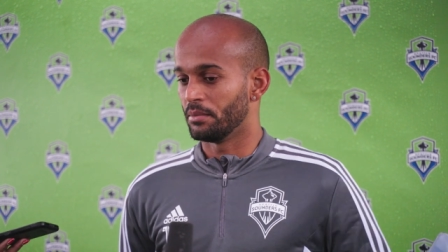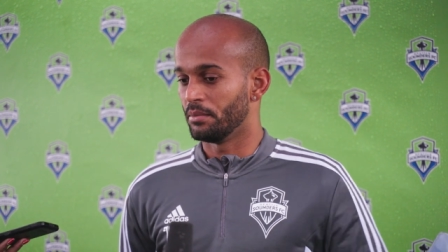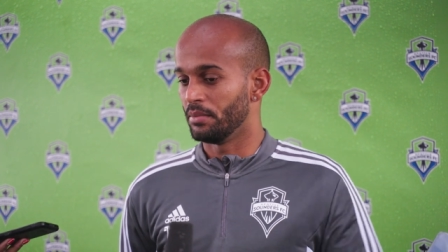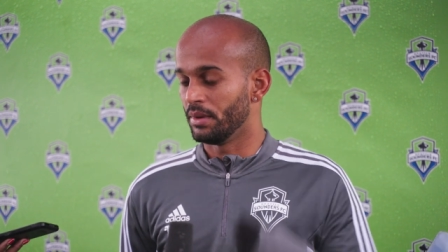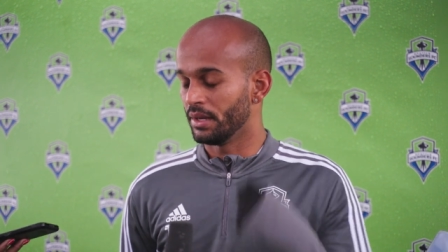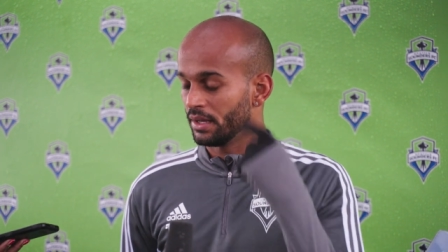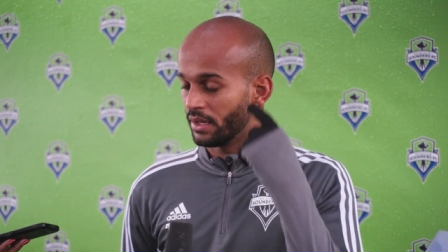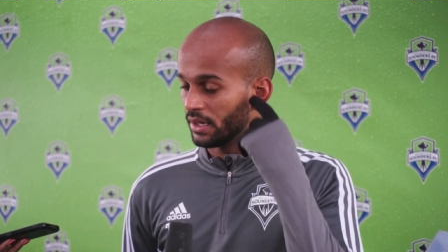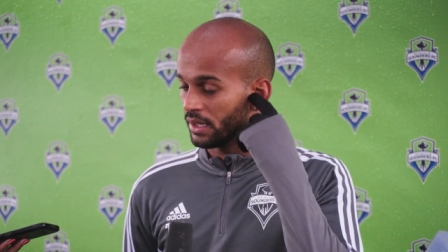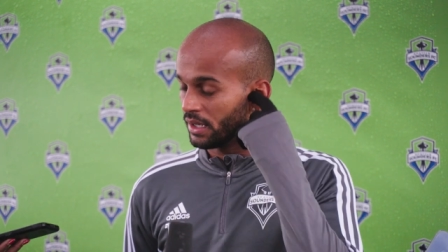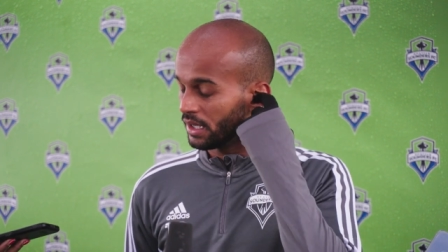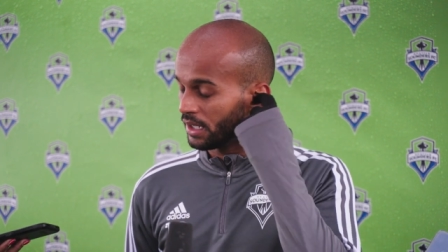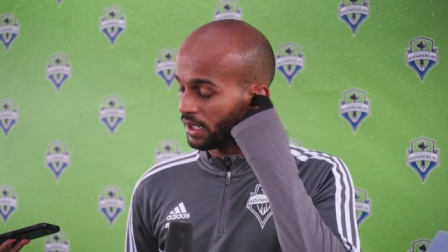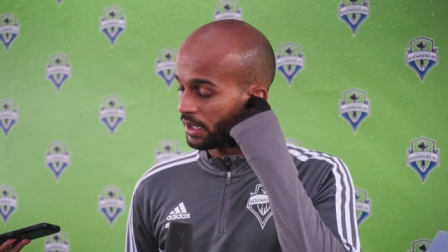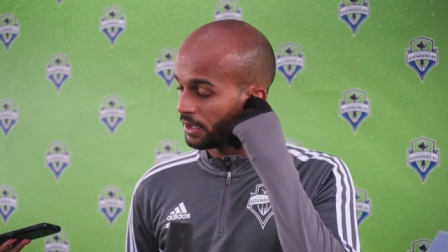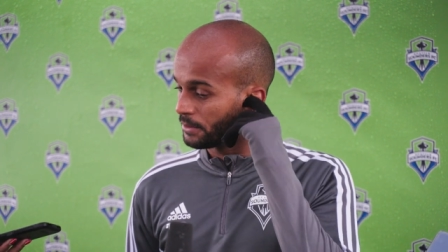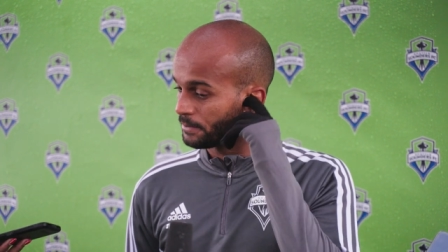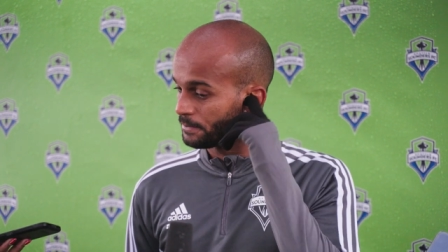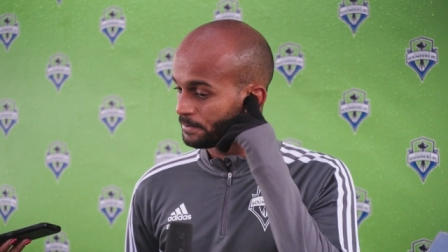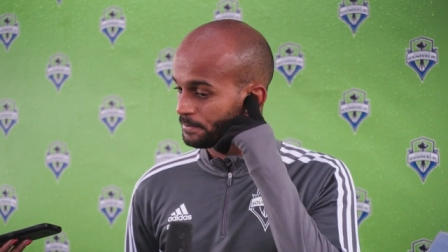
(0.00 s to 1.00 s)
big
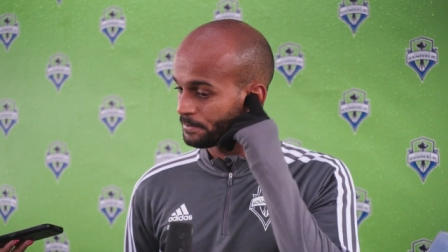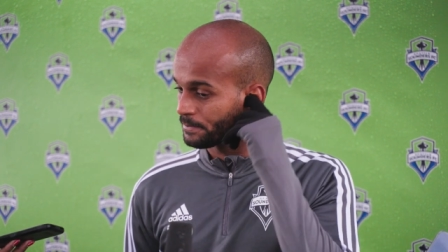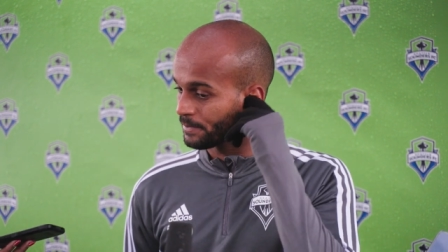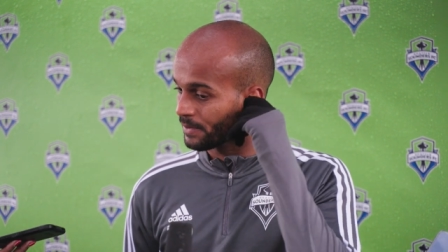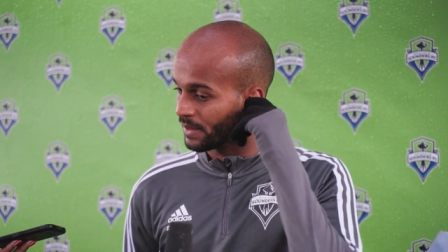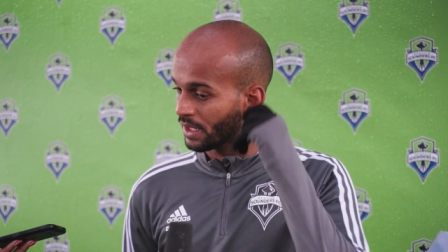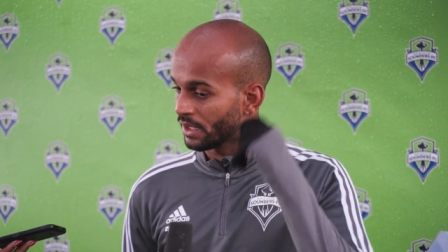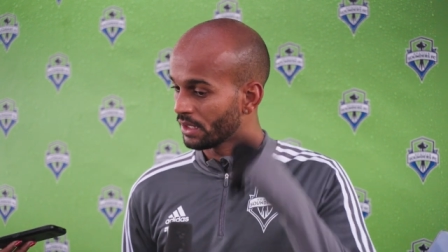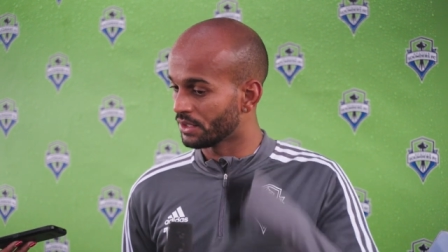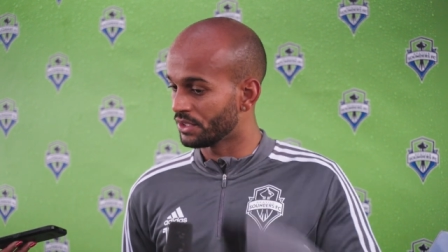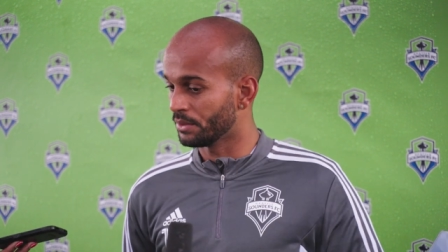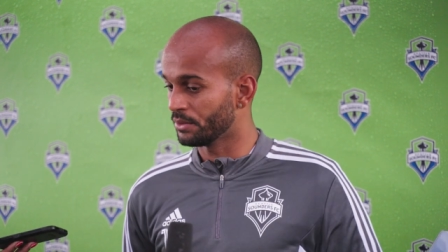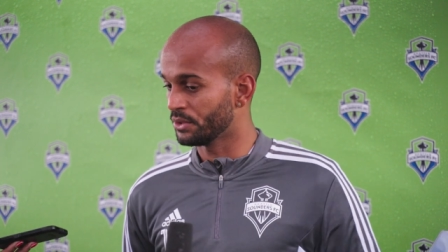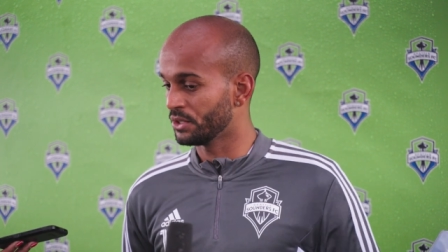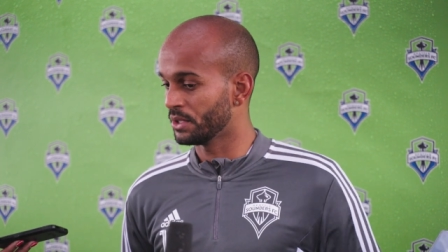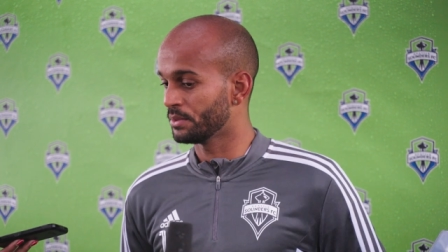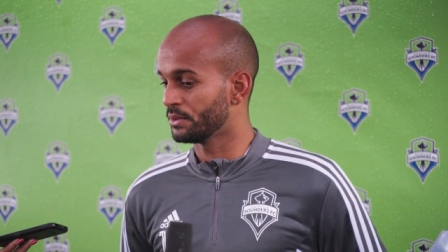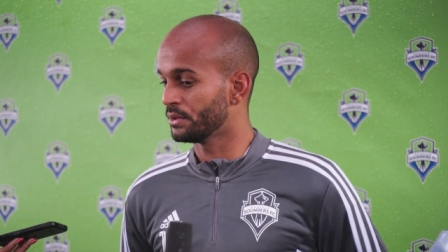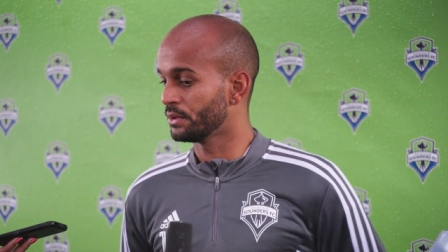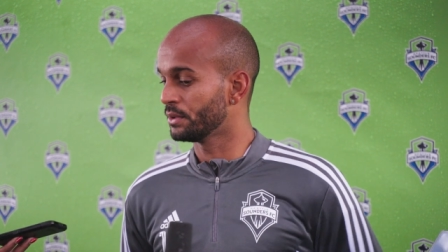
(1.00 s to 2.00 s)

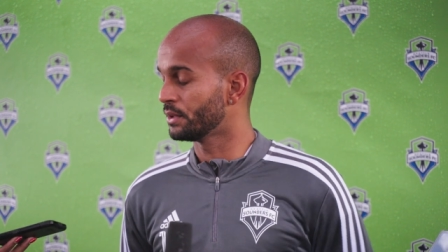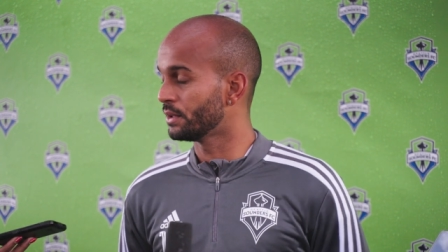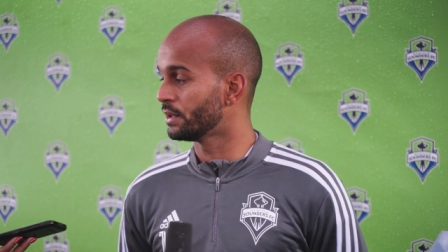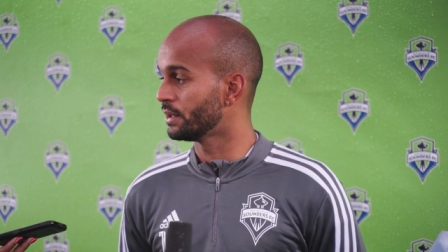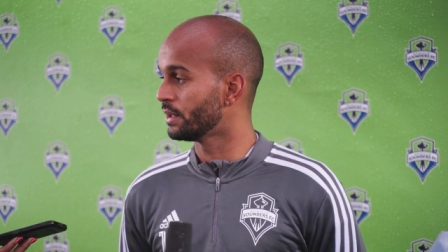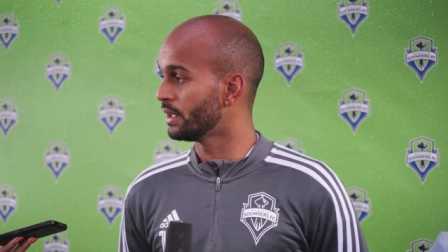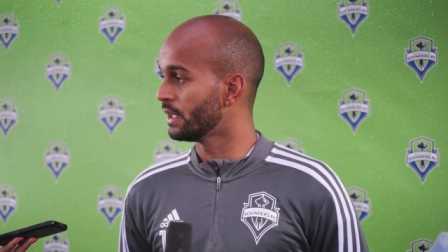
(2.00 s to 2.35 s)
championship to